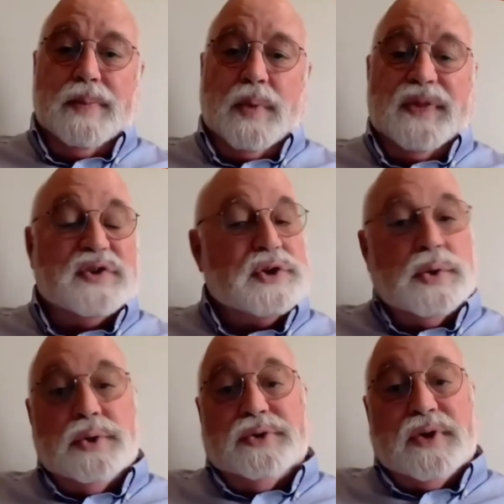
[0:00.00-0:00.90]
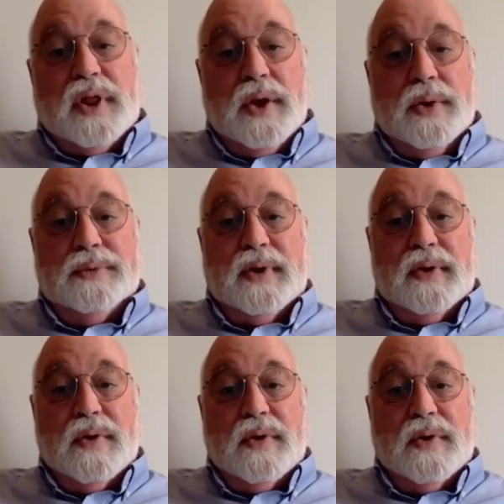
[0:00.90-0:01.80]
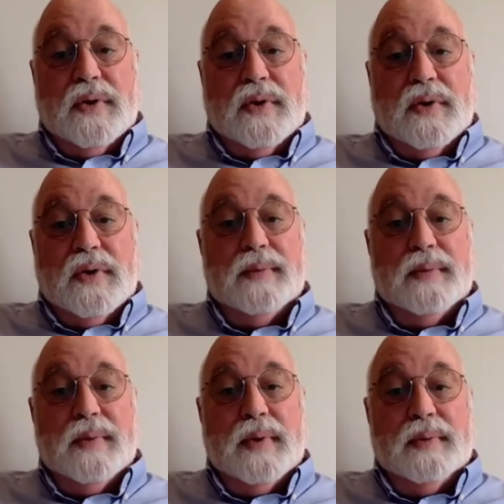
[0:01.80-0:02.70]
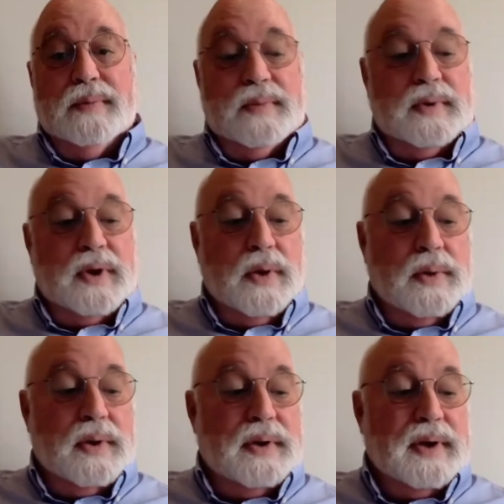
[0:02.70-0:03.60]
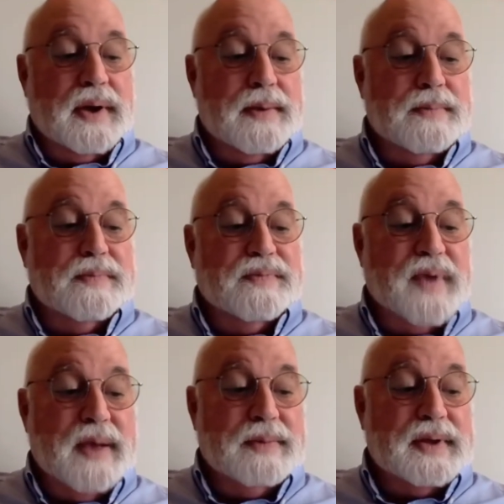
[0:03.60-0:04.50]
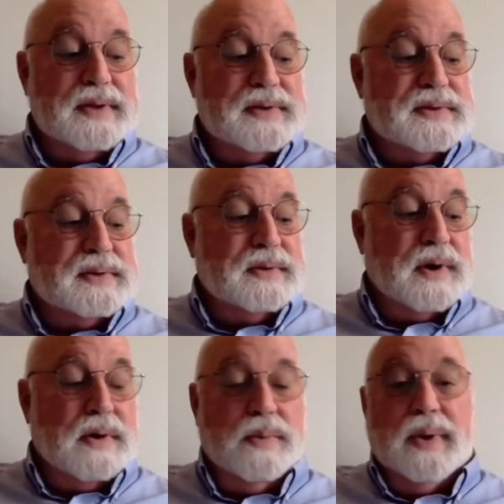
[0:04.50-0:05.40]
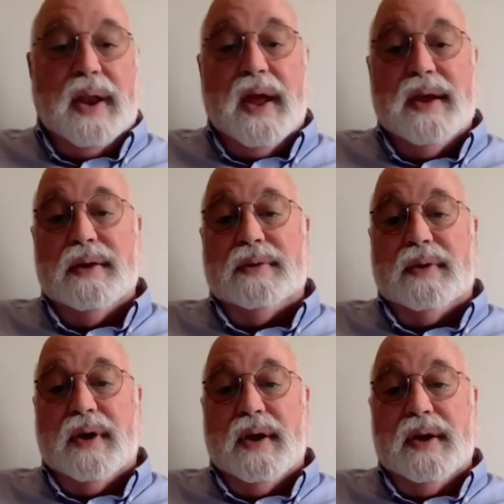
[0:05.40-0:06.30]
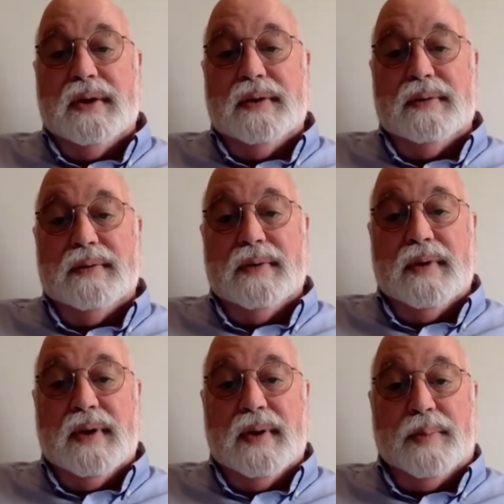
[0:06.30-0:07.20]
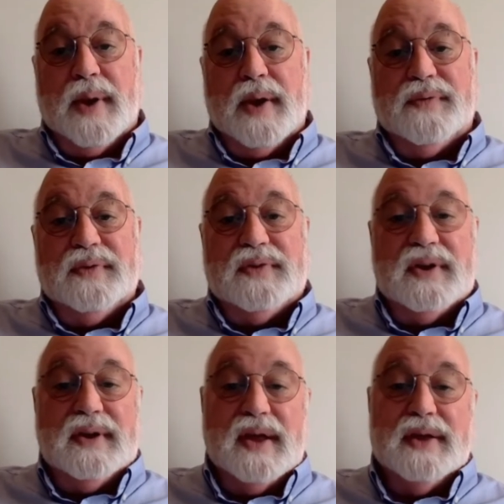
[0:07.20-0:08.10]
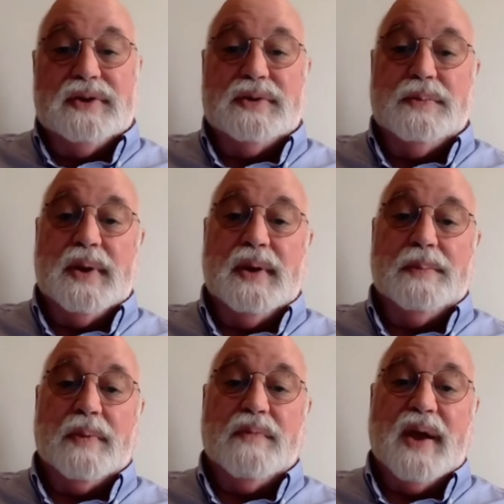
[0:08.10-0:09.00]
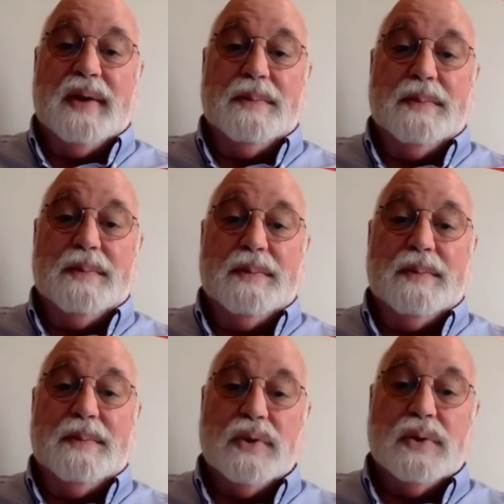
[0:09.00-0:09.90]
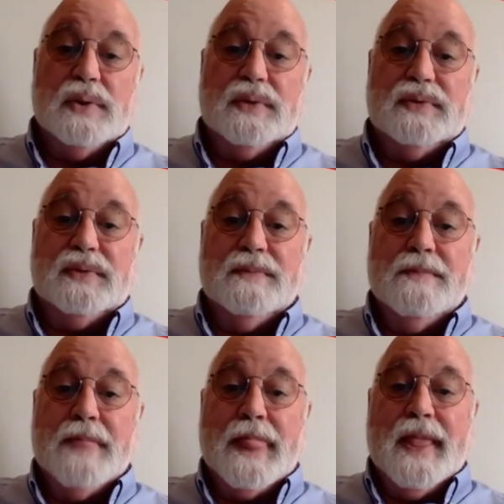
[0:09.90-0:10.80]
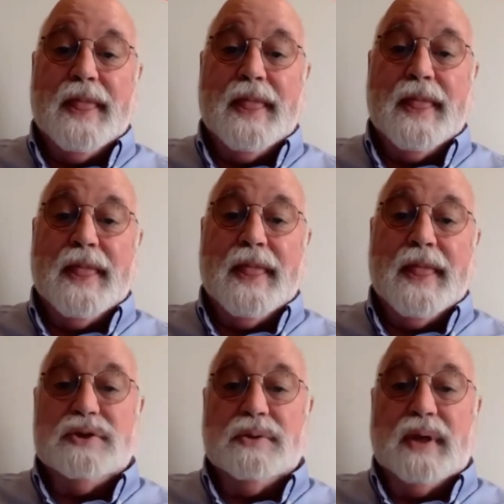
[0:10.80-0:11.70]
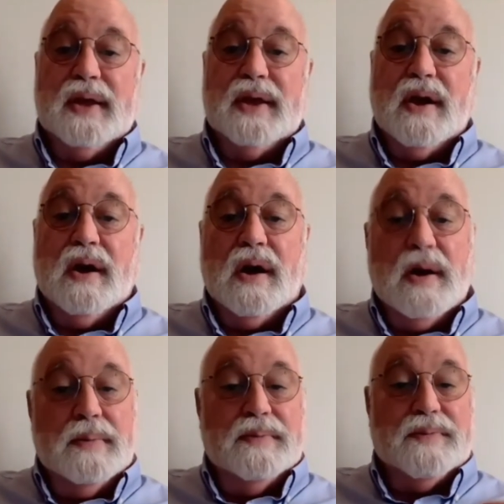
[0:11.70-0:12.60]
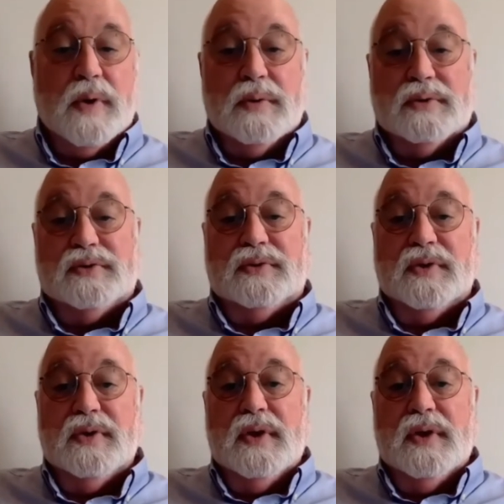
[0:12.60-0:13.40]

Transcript: with the schools closed, and of course, lower income families are reliant on breakfast and lunch being provided by the schools. And so like our folks,